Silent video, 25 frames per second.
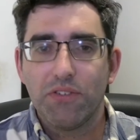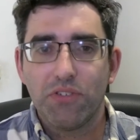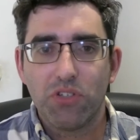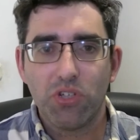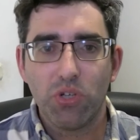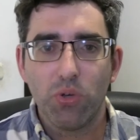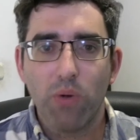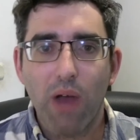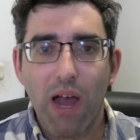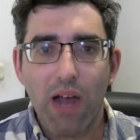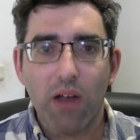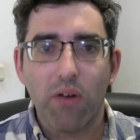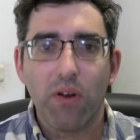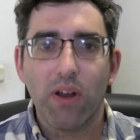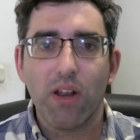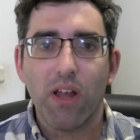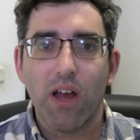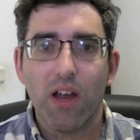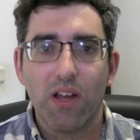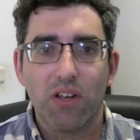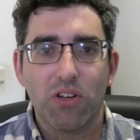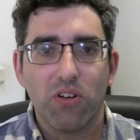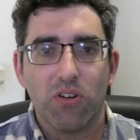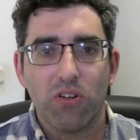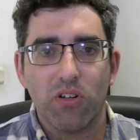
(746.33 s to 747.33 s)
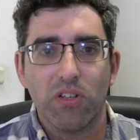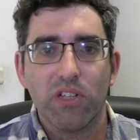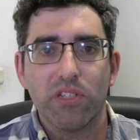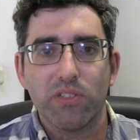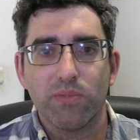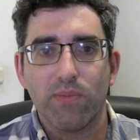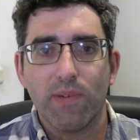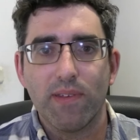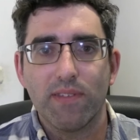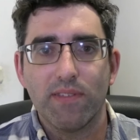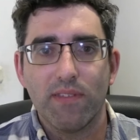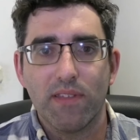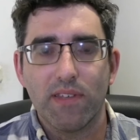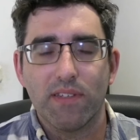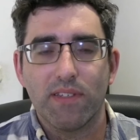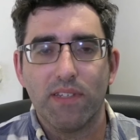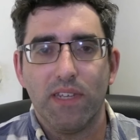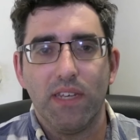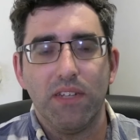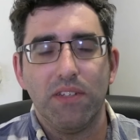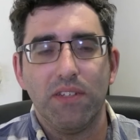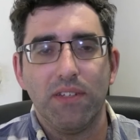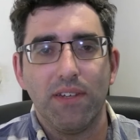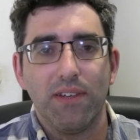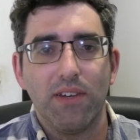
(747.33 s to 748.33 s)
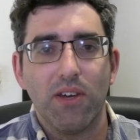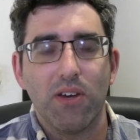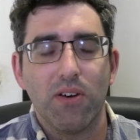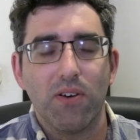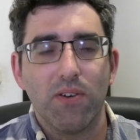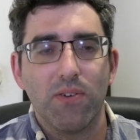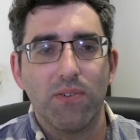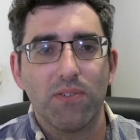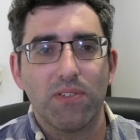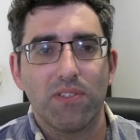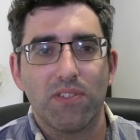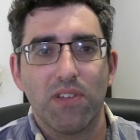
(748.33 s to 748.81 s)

2 hour long calls with the CTO.